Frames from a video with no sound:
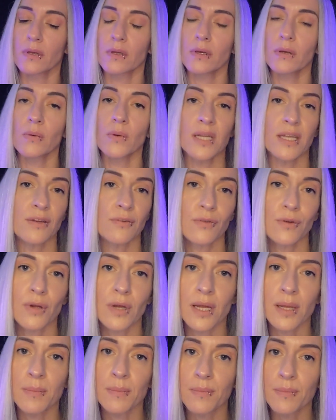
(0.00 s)
whenever
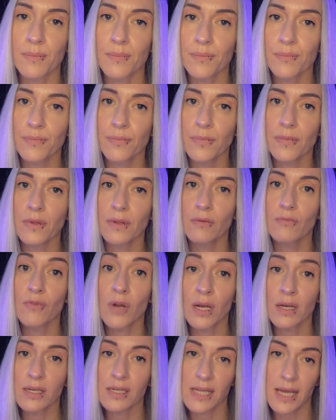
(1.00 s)
I'm
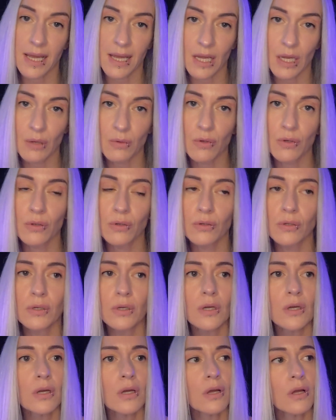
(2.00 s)
run down
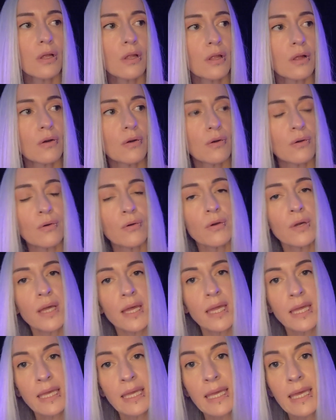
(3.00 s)
or
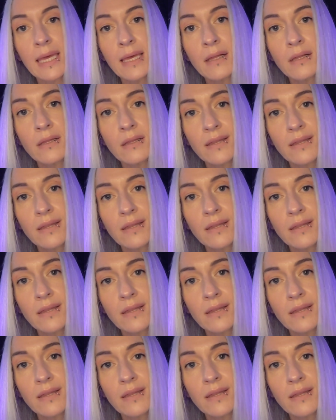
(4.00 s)
getting ill.